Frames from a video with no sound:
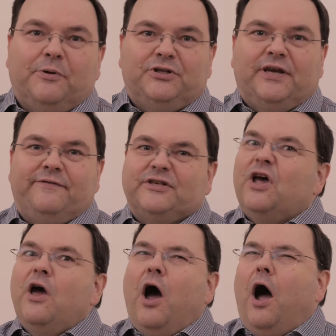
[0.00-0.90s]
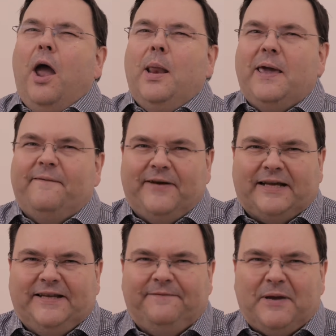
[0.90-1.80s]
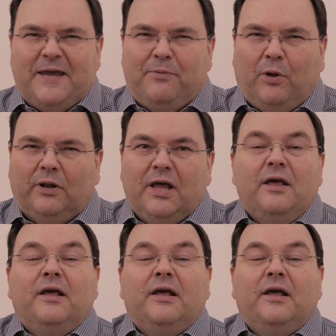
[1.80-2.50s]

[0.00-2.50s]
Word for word: achievers, highly effective people.